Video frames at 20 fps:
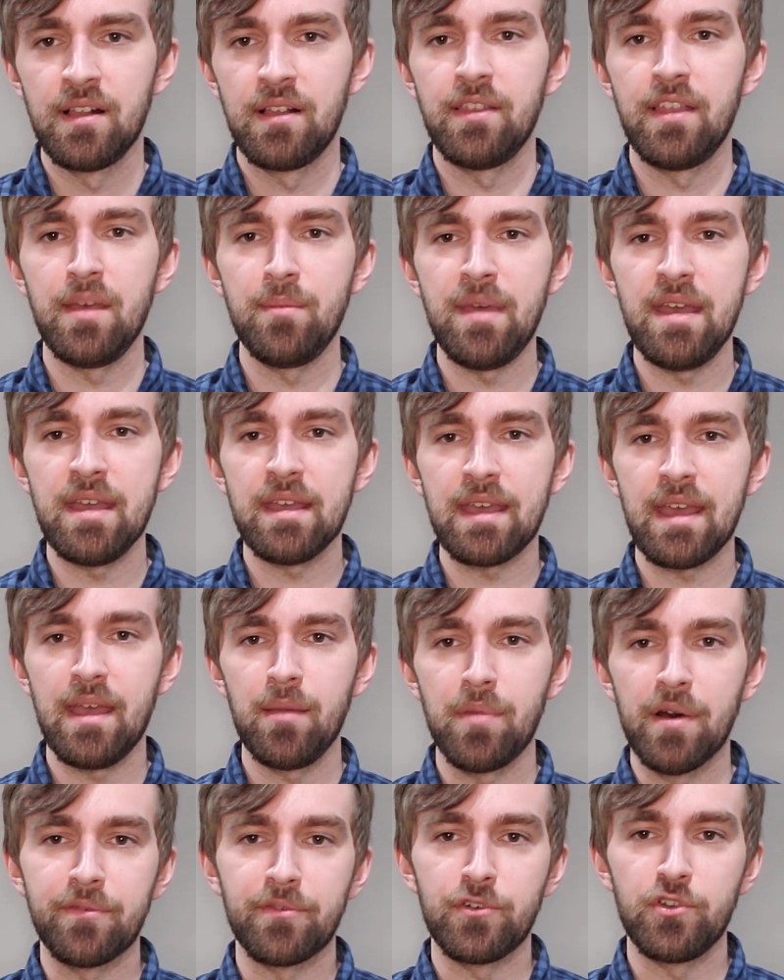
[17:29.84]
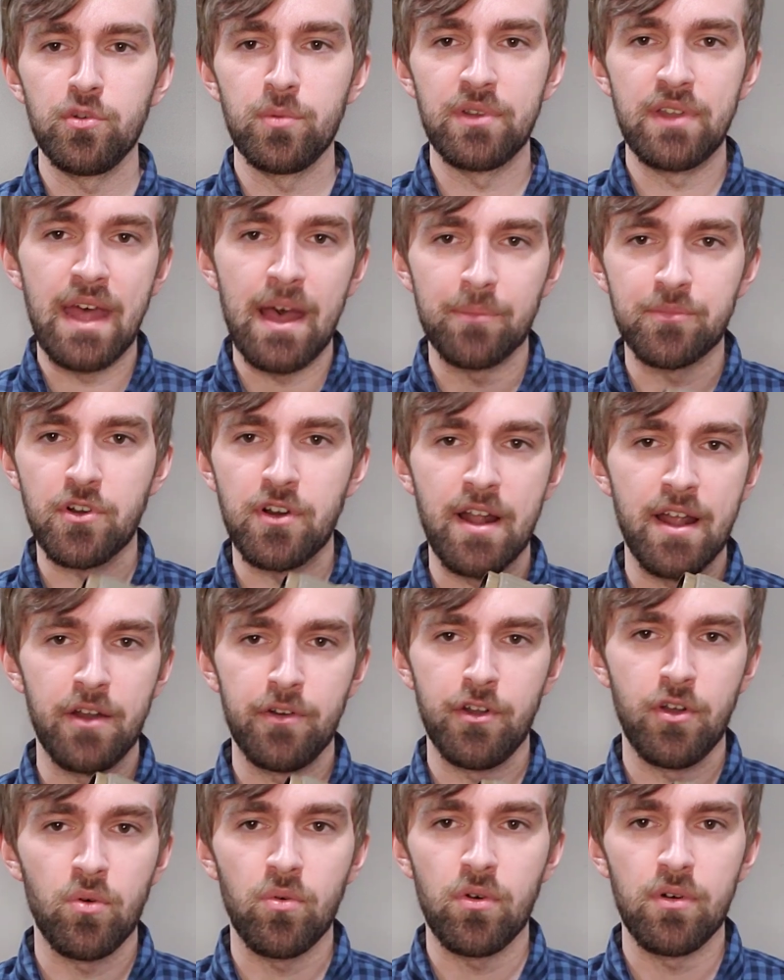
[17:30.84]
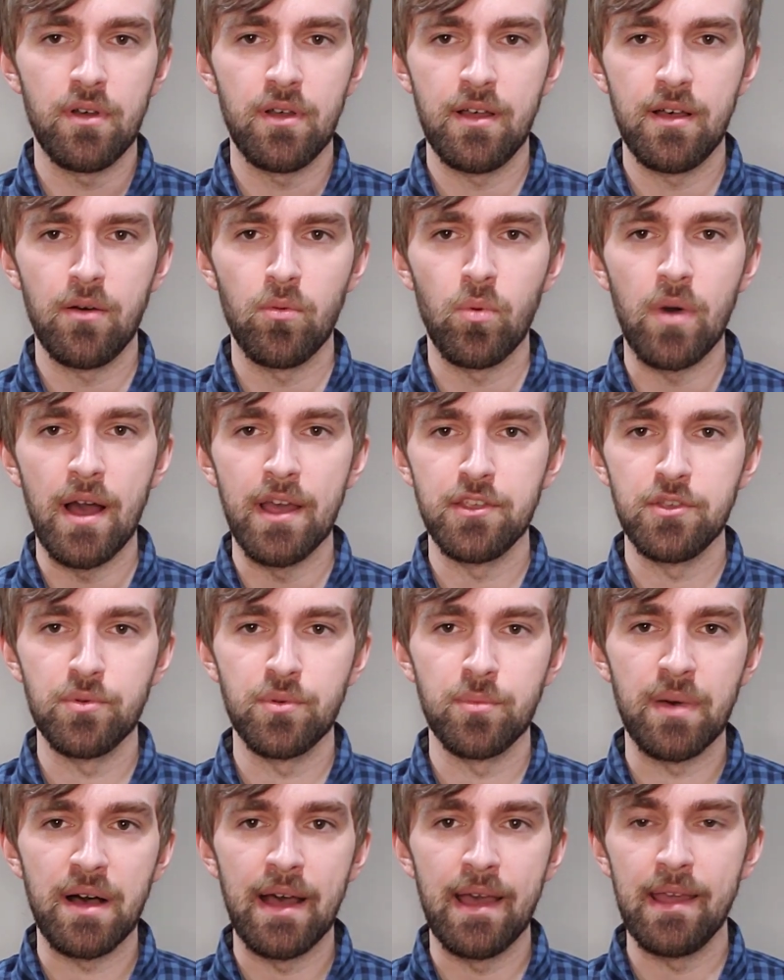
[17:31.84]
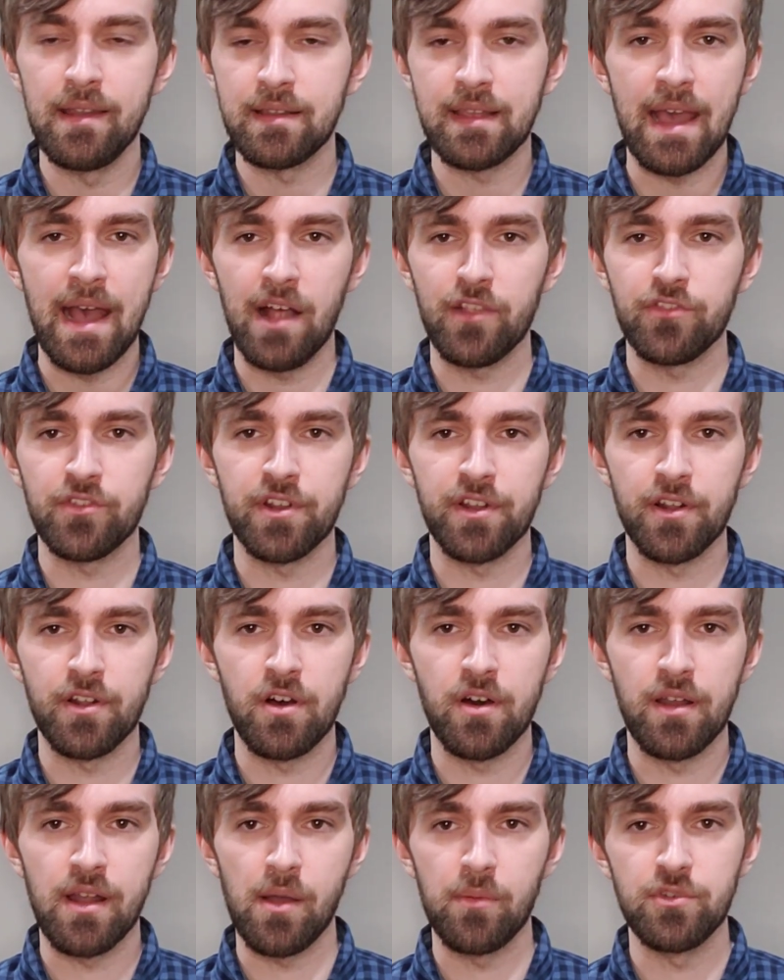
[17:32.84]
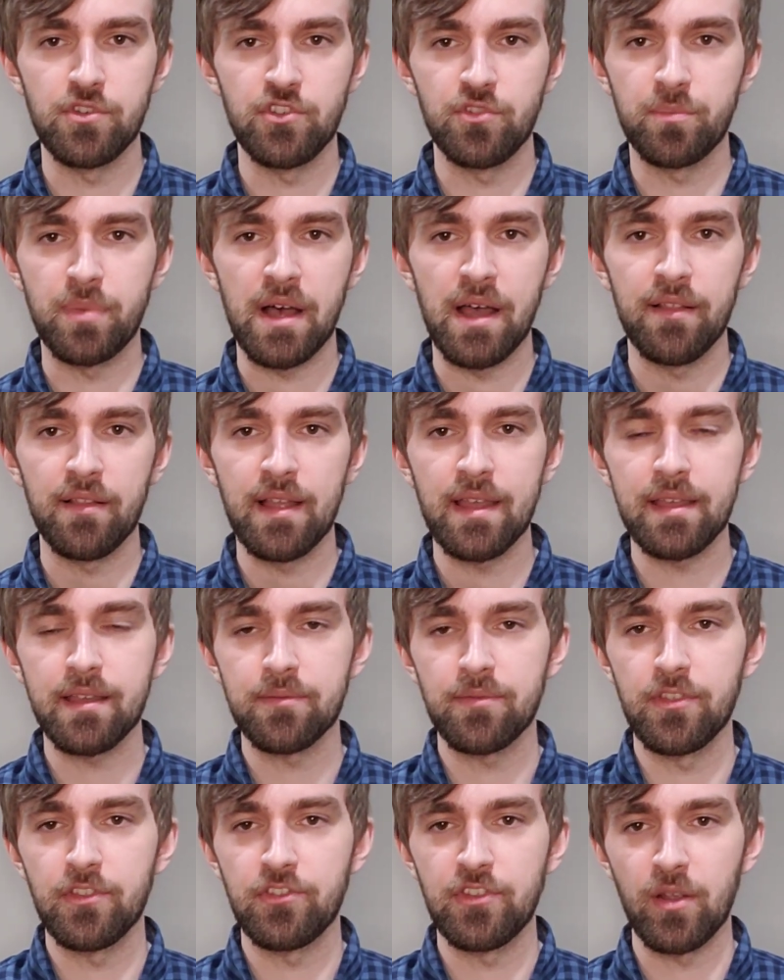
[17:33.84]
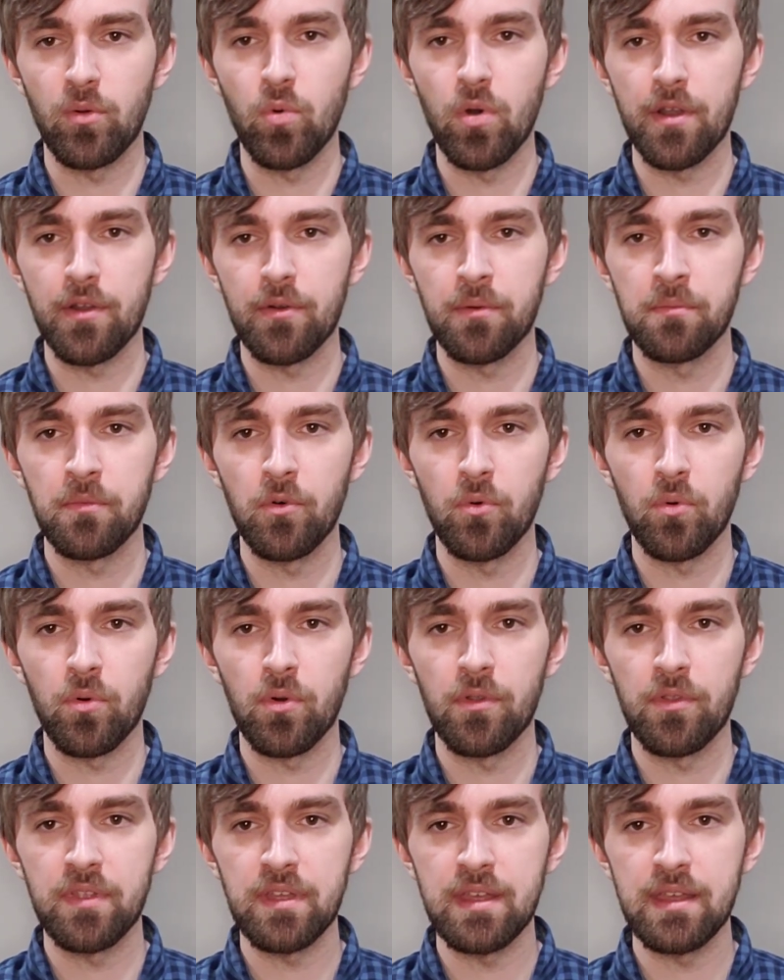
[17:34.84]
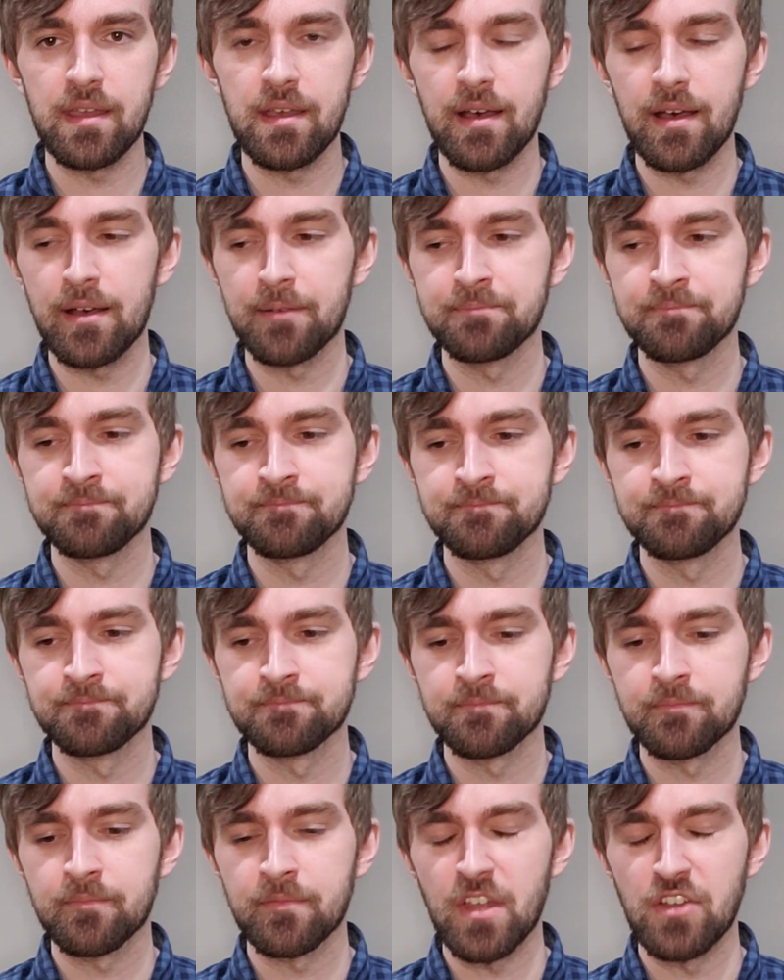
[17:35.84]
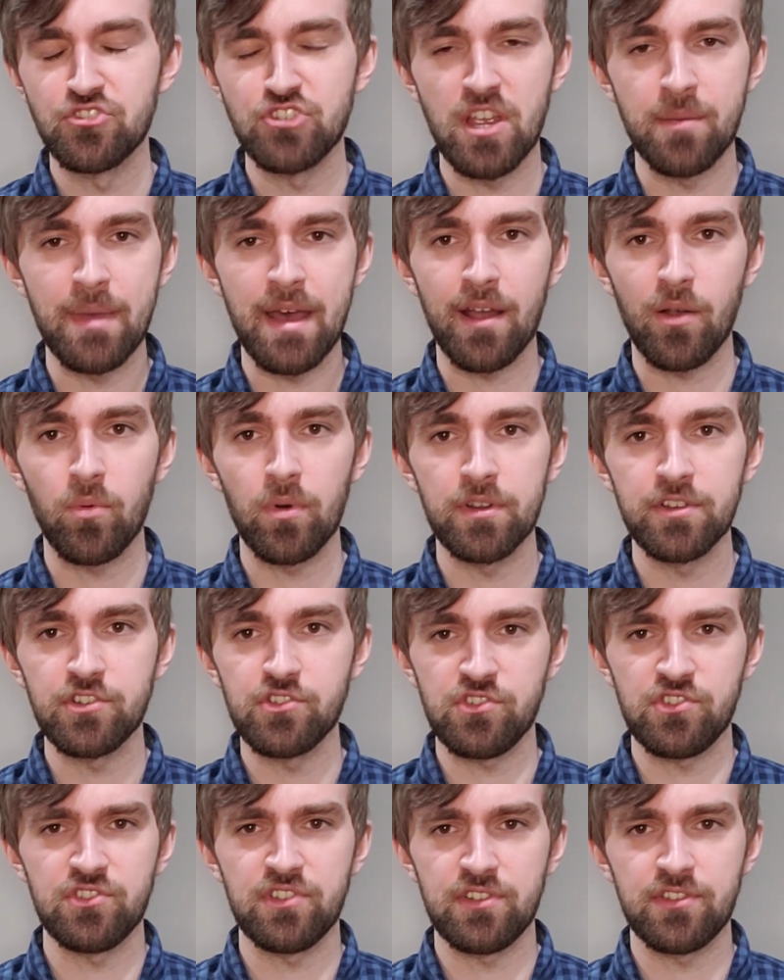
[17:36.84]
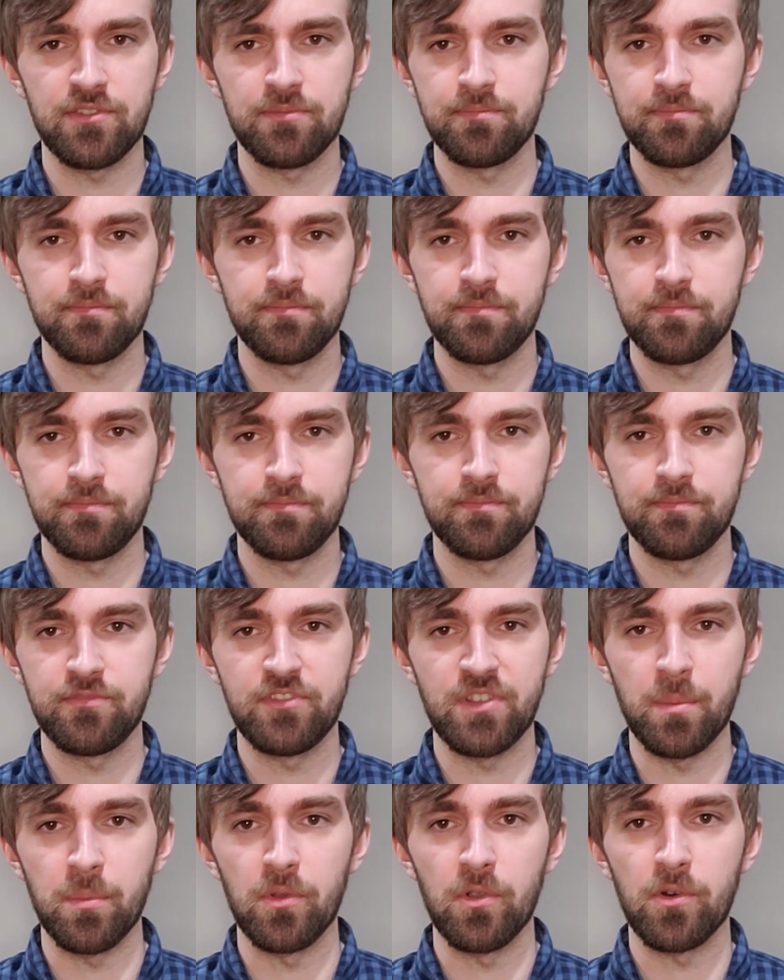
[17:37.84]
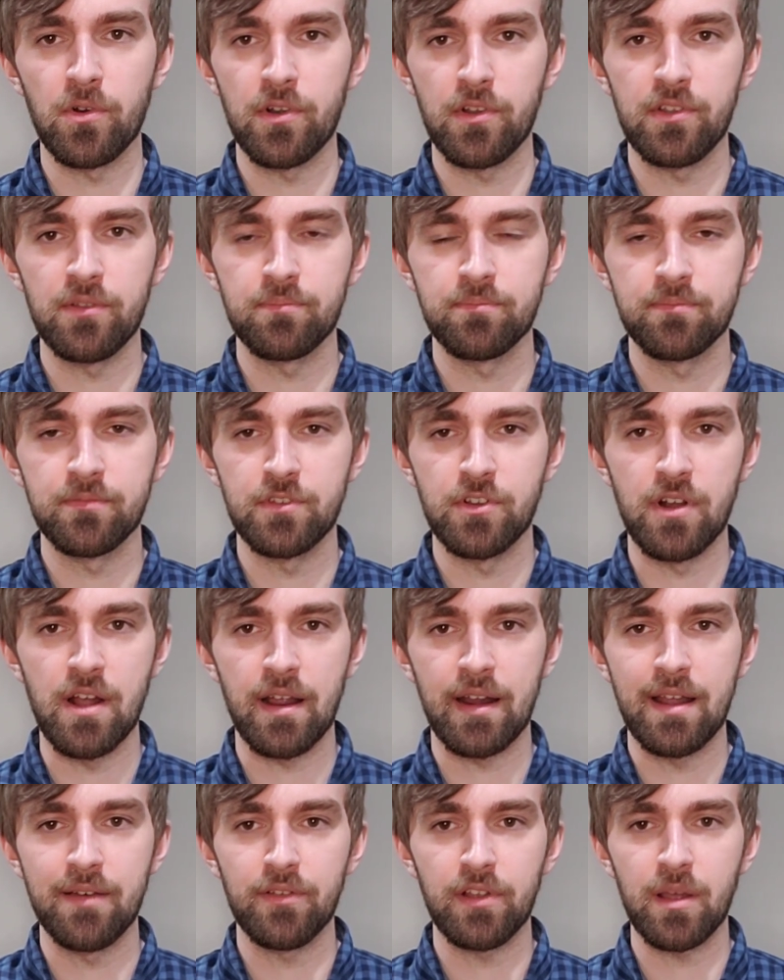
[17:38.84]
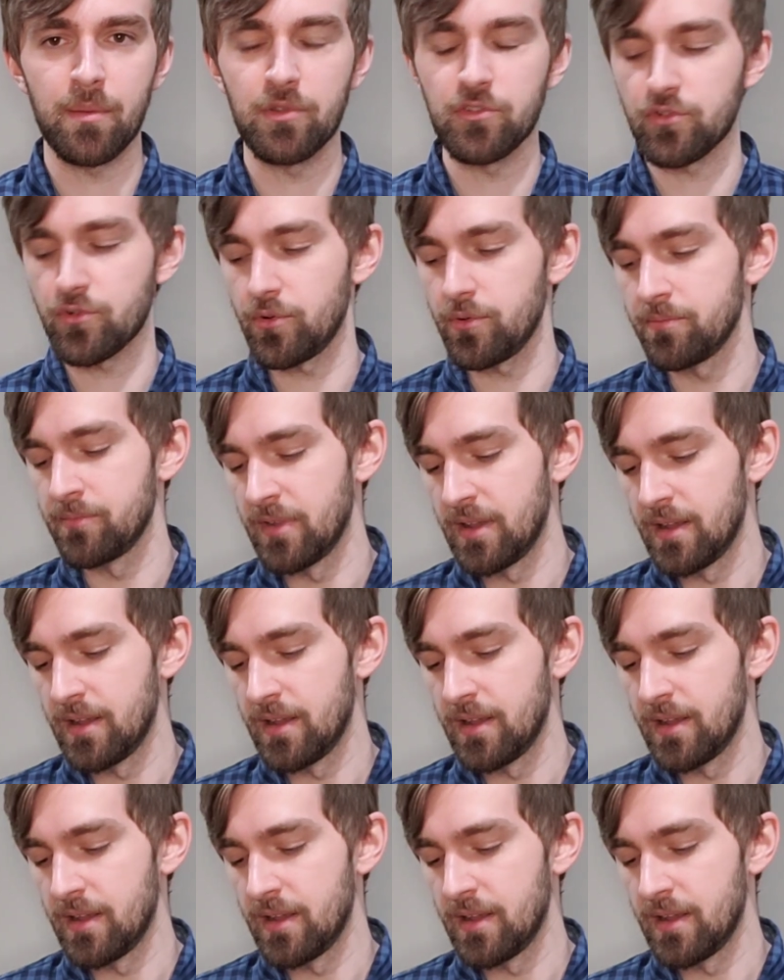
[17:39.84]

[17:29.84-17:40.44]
they make a buffer tube adapter, and I don't know why you would buy it and cast nut it on. I would just buy like the SIG one or the JMAC one, just because it's simpler and you're not going to come unscrewed.